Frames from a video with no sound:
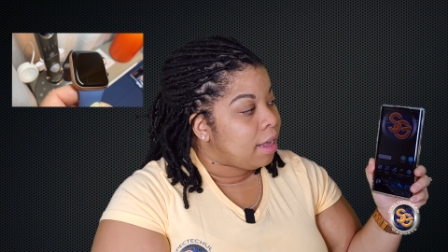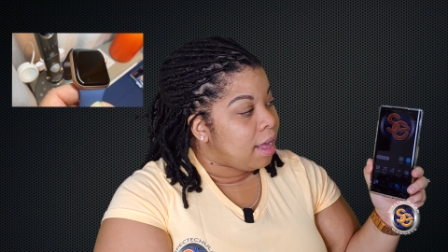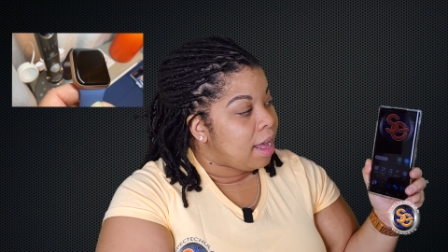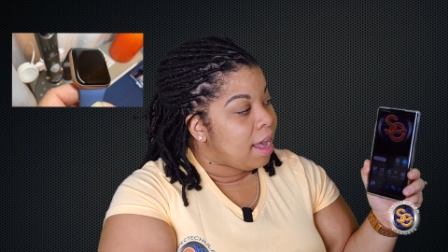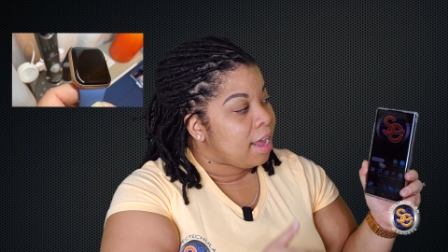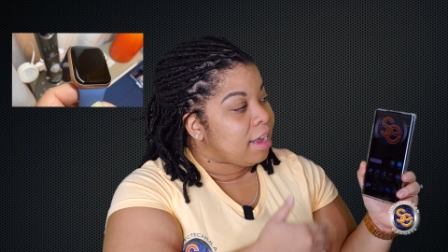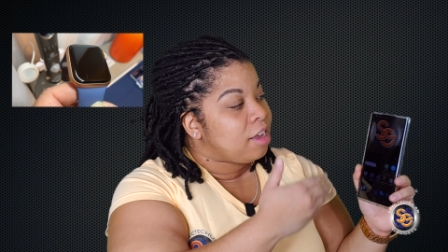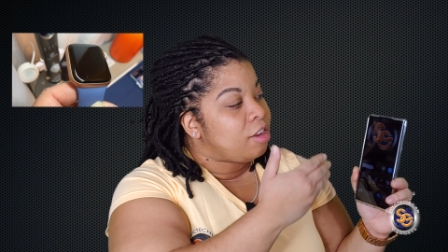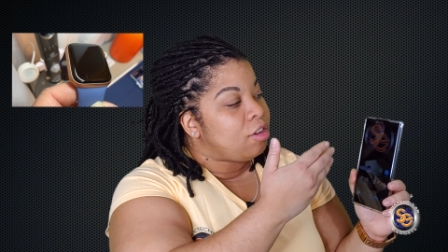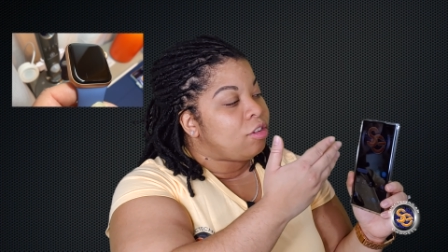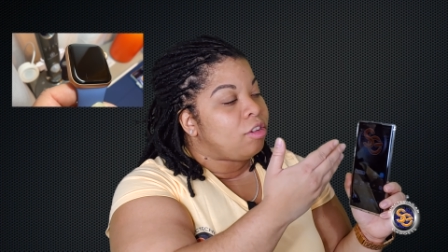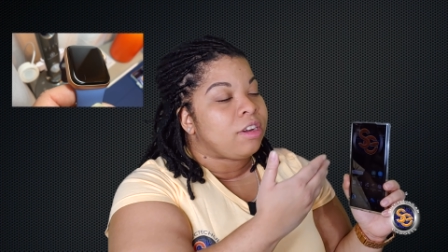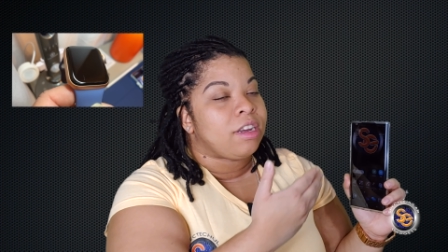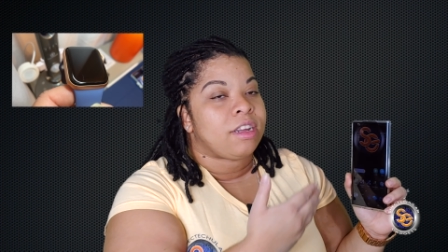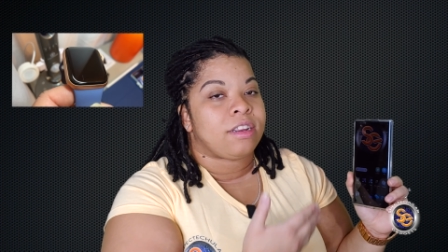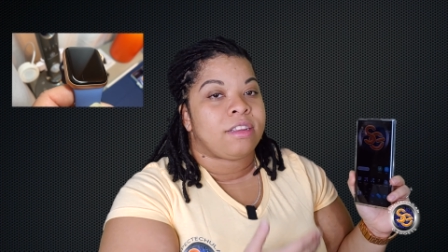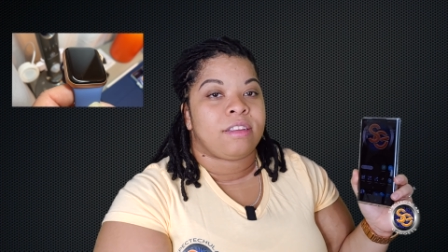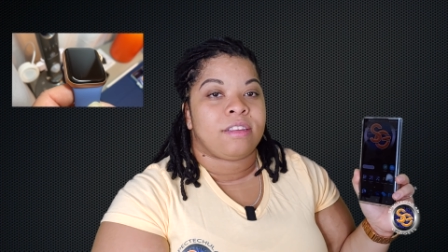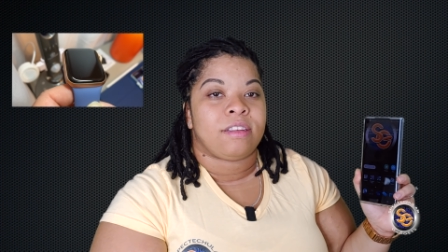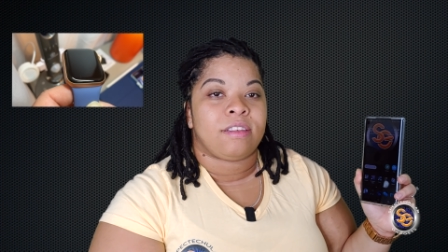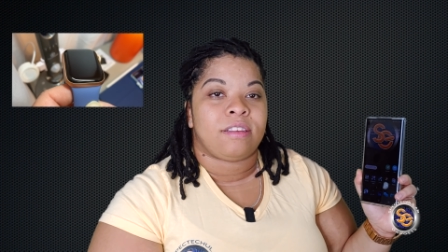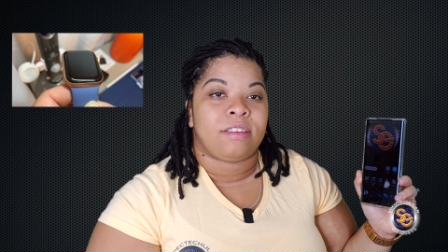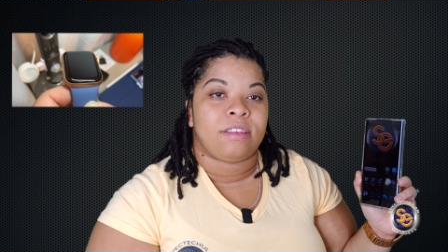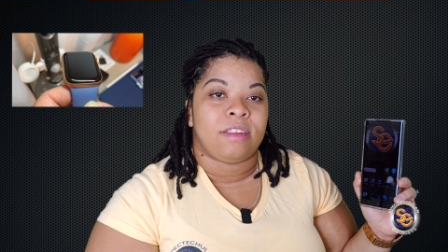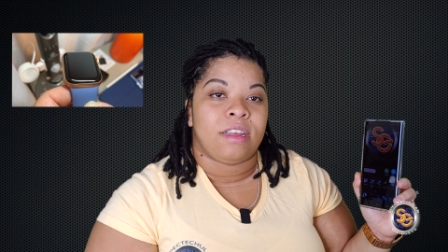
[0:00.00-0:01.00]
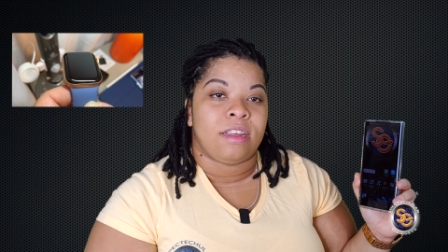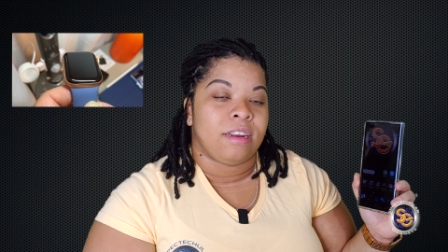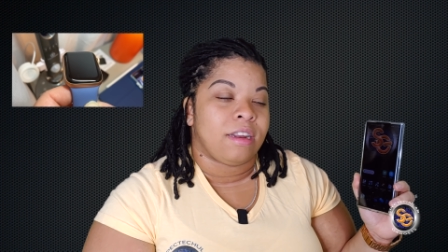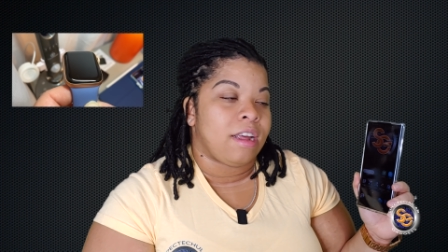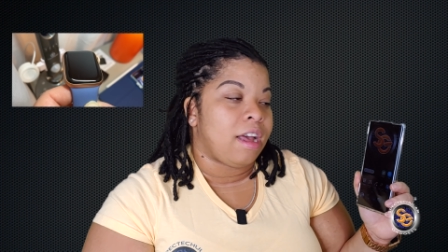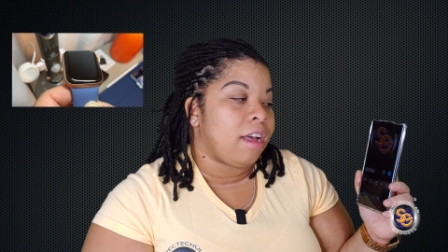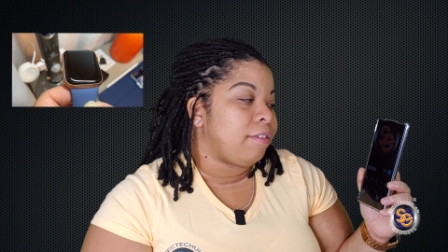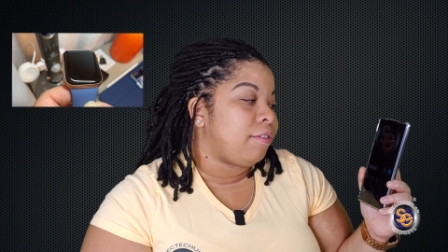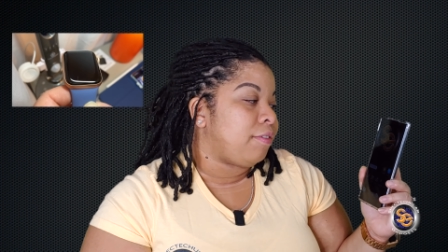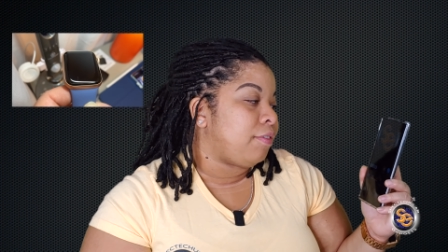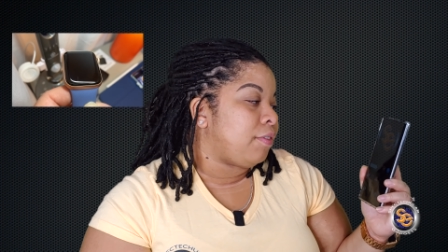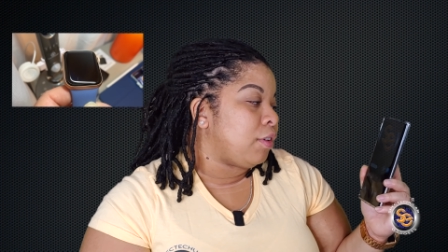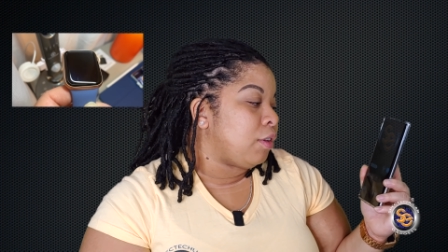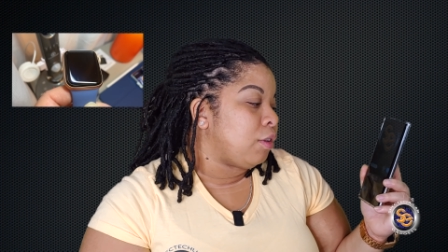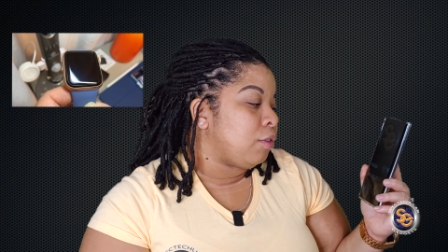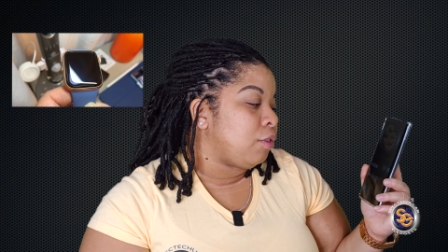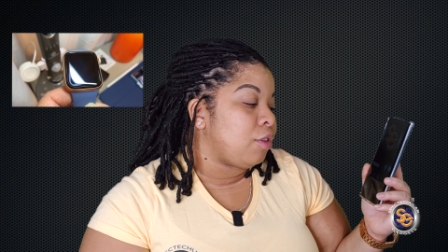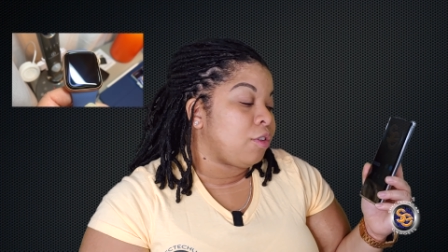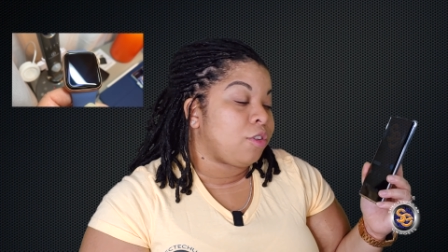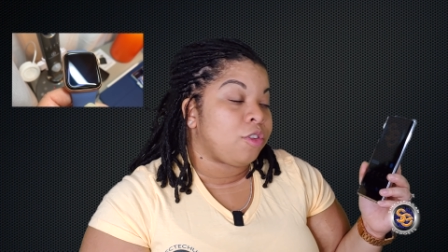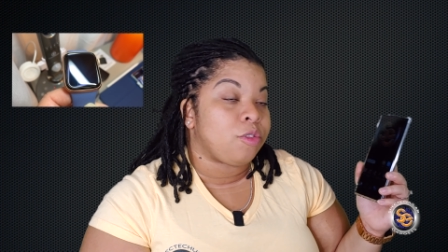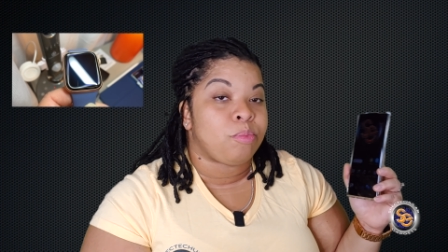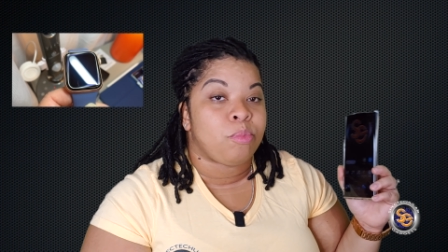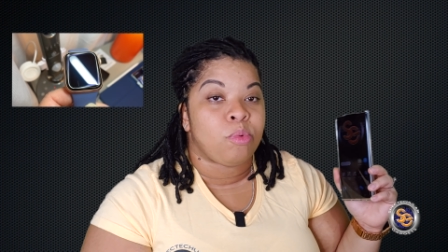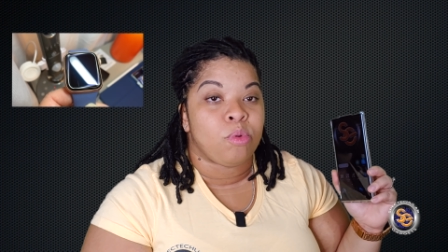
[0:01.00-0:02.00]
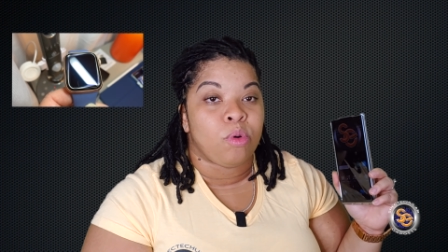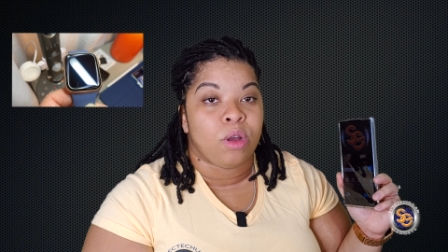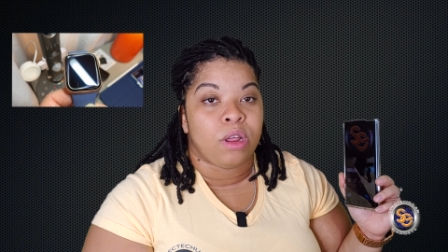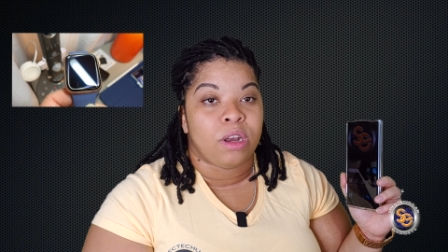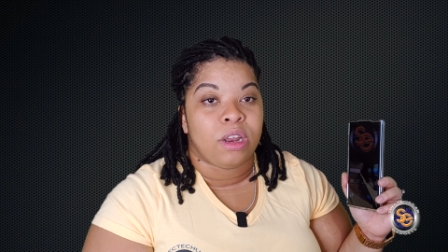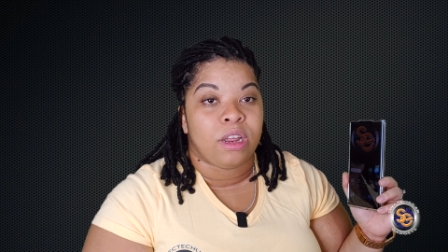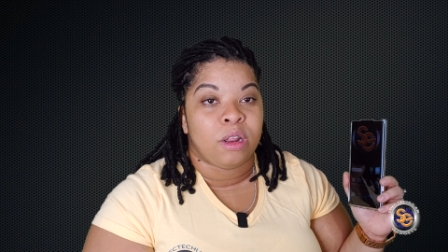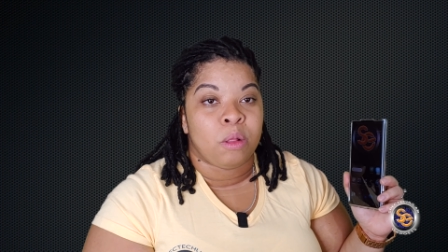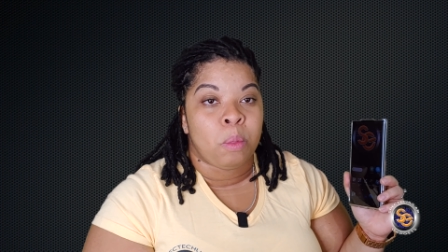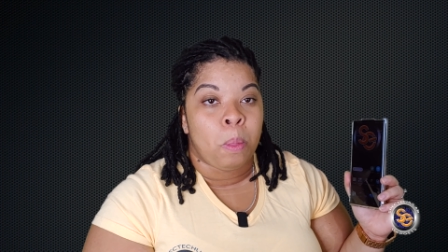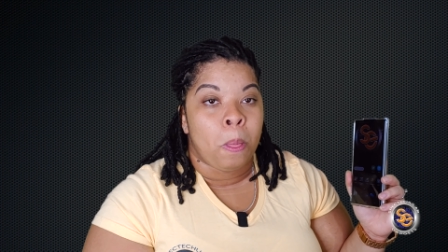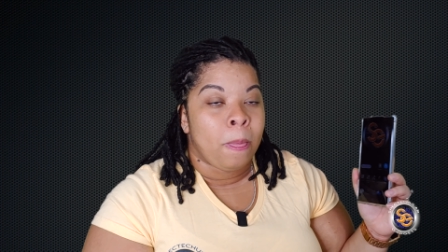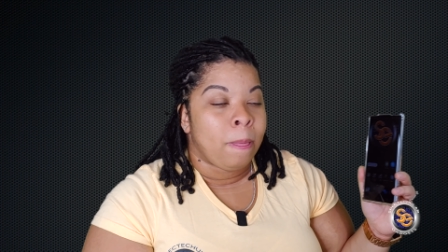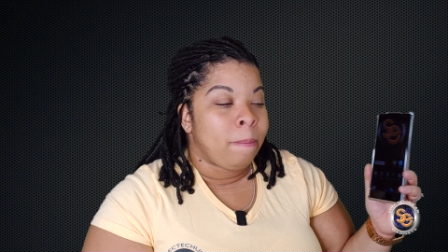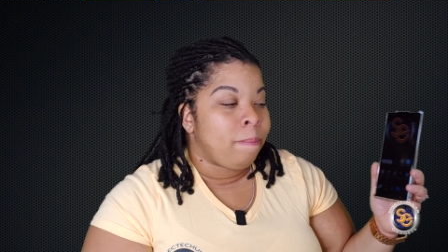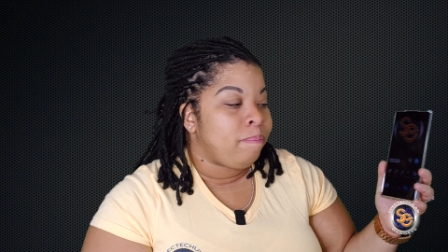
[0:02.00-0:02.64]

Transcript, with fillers: I can look at this and not feel disappointed,